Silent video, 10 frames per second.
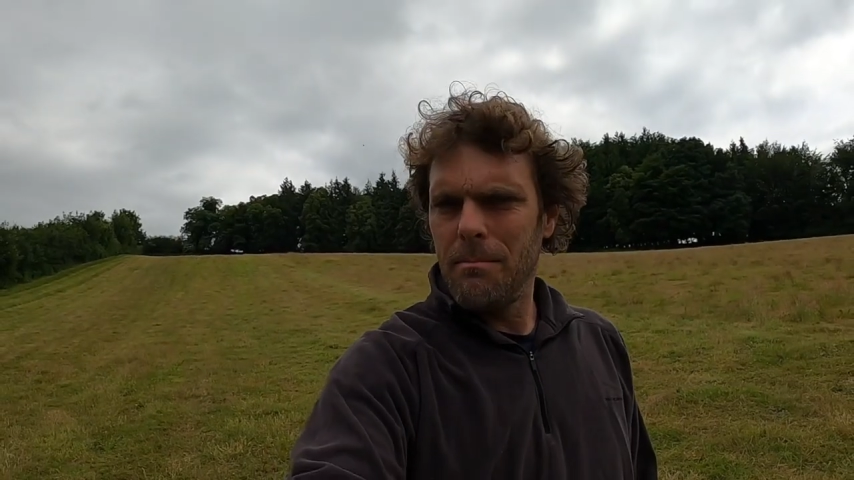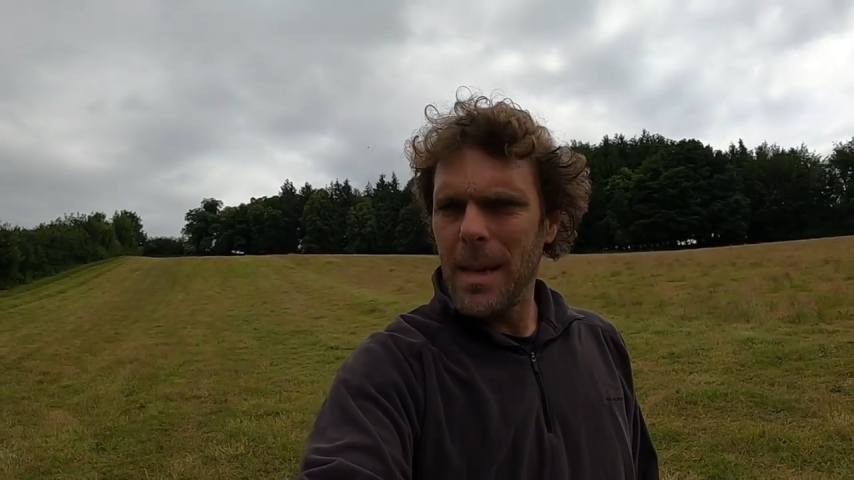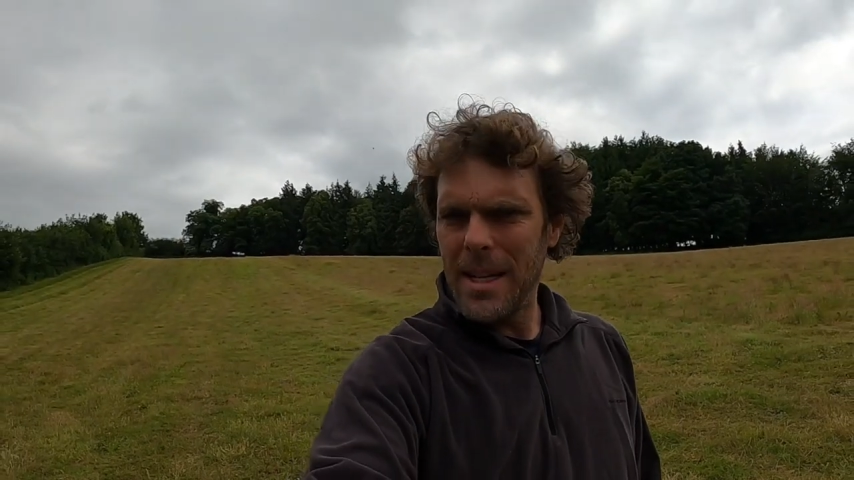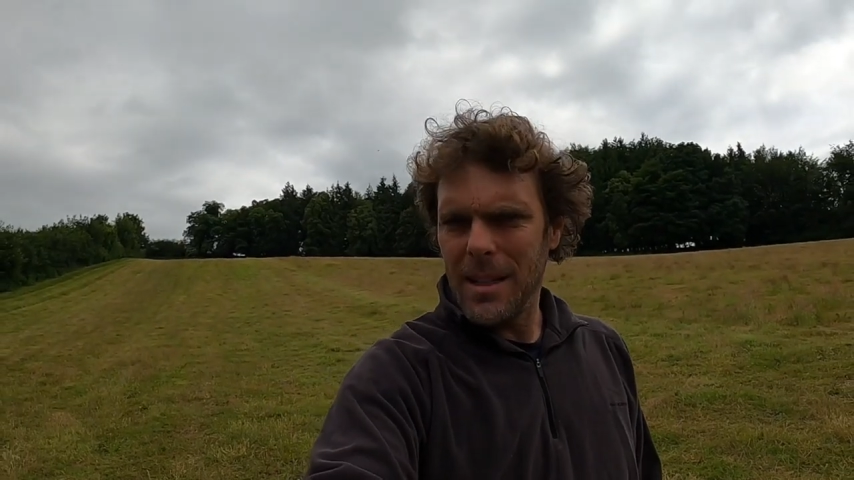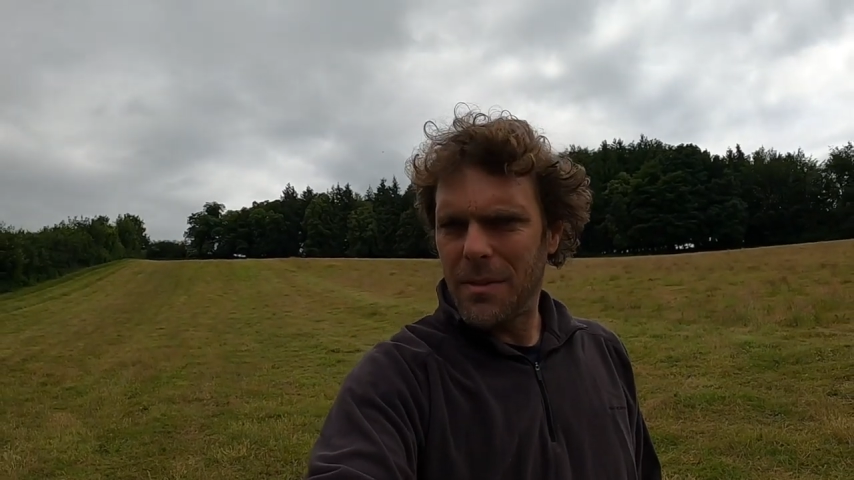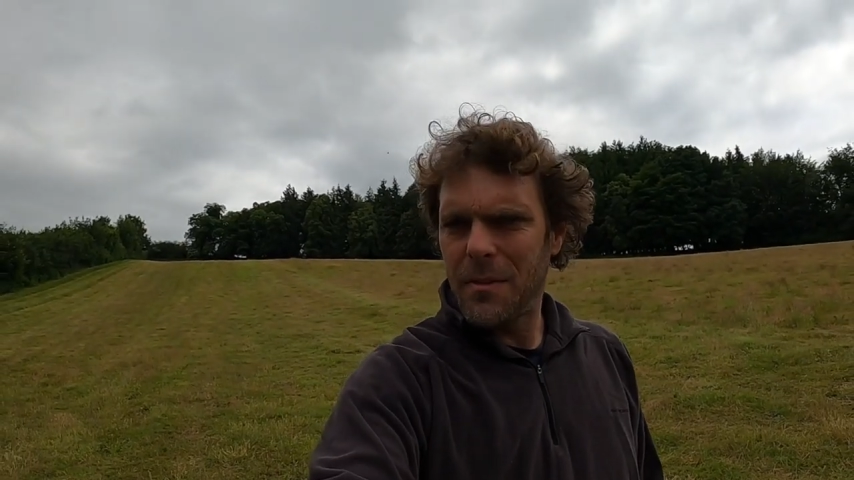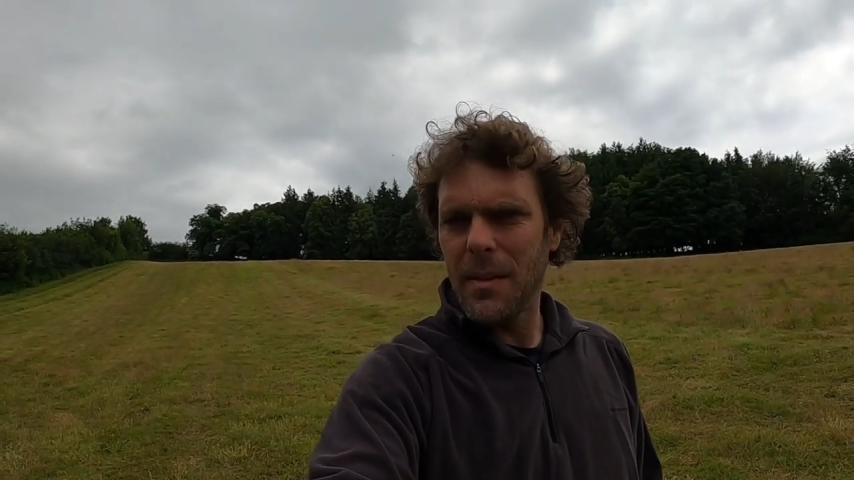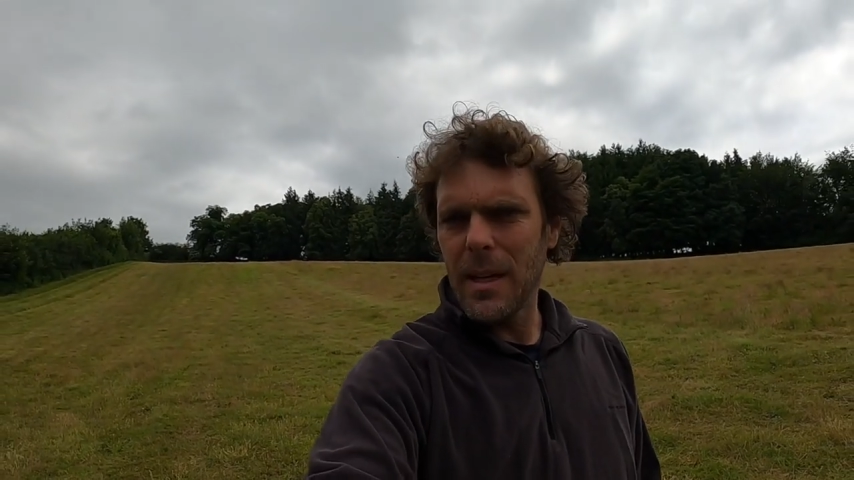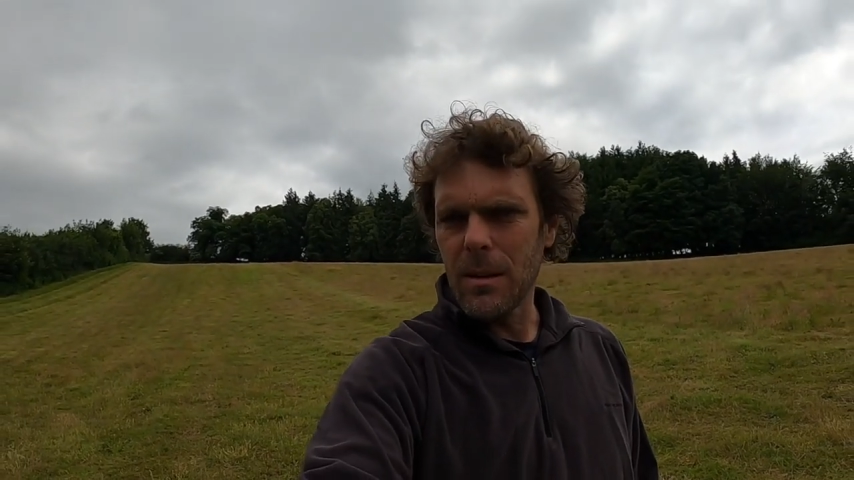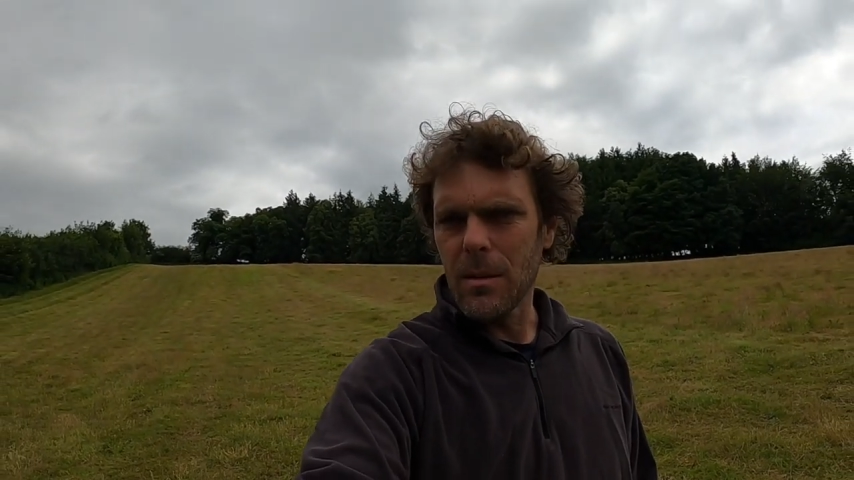many
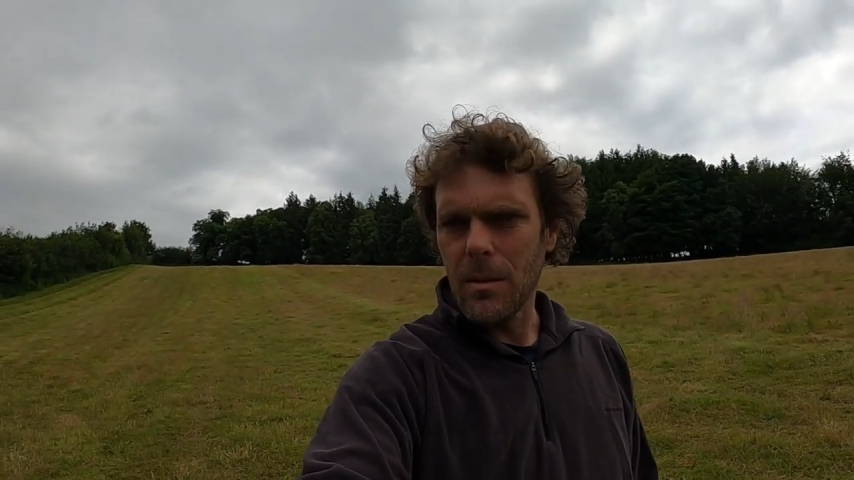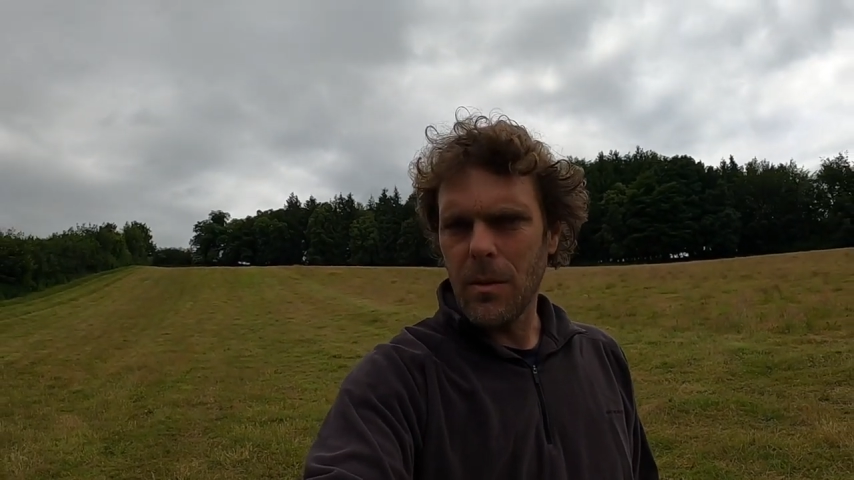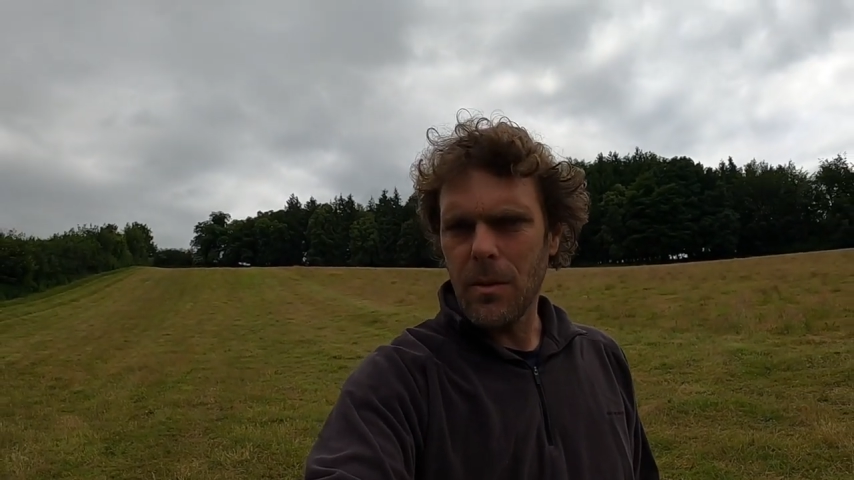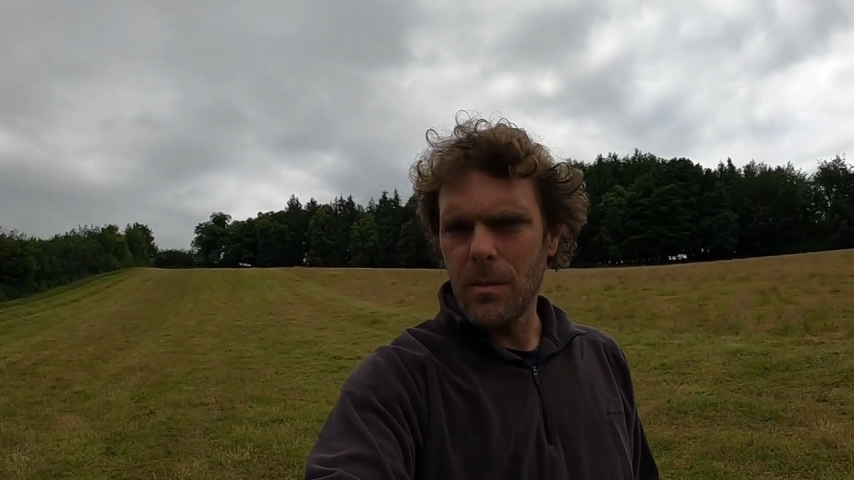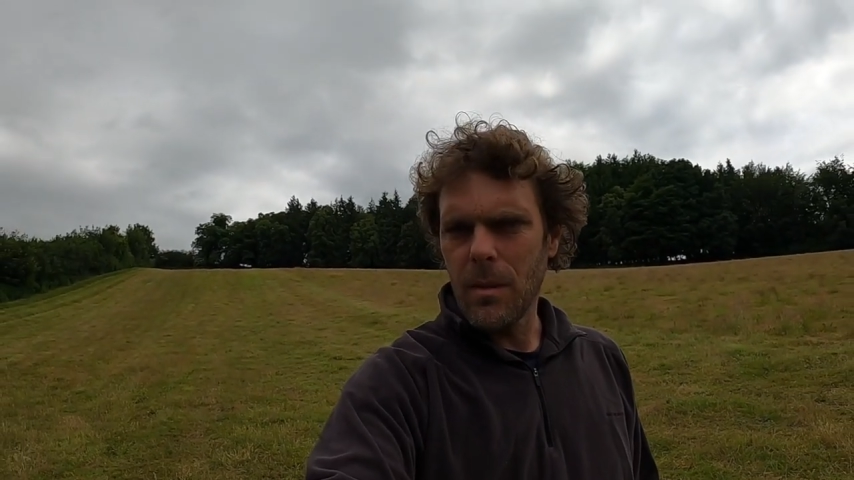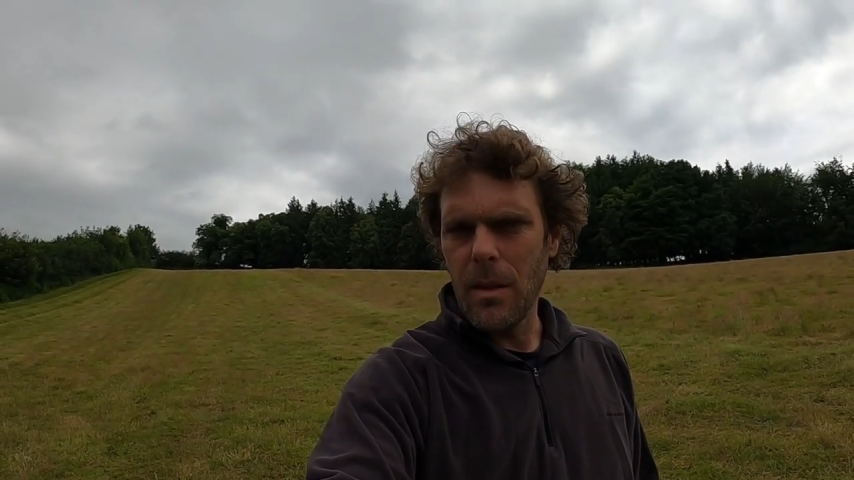fields